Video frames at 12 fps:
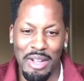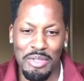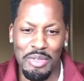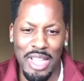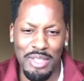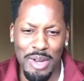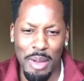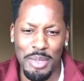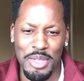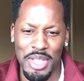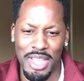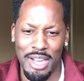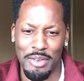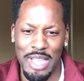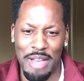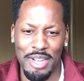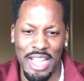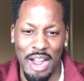guess what I was thinking? I was
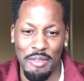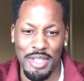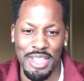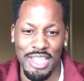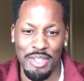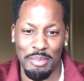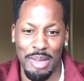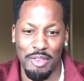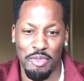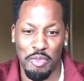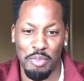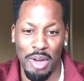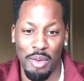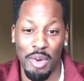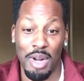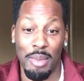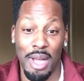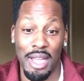having a conversation with one of
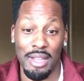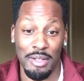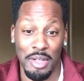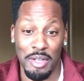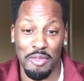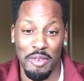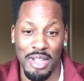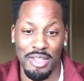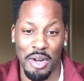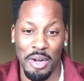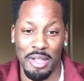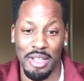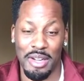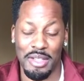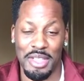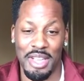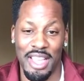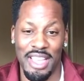my good friends earlier
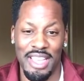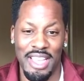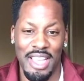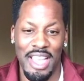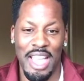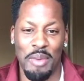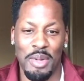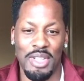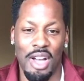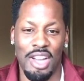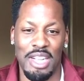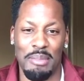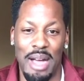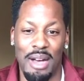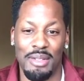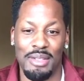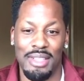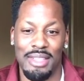today, and we're talking
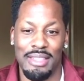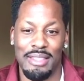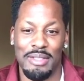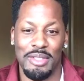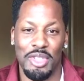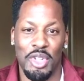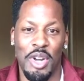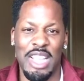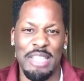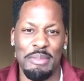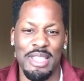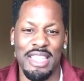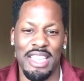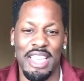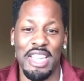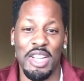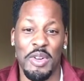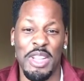about Christmas and
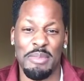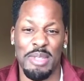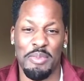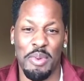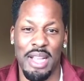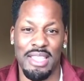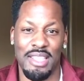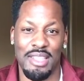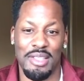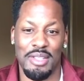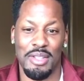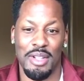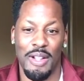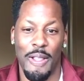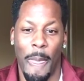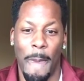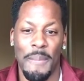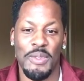getting Christmas presents.
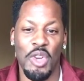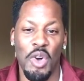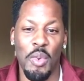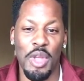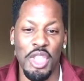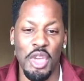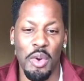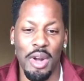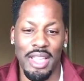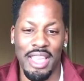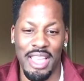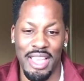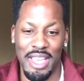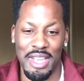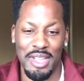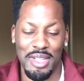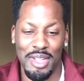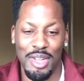So when you were a
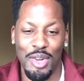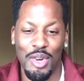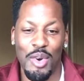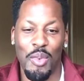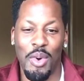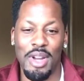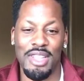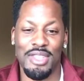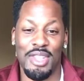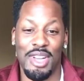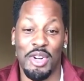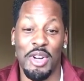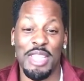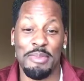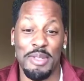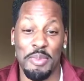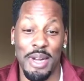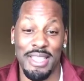kid, what is the Christmas
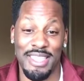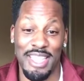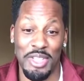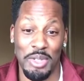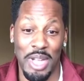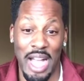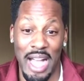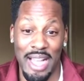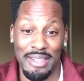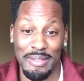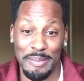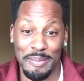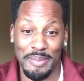present that you got?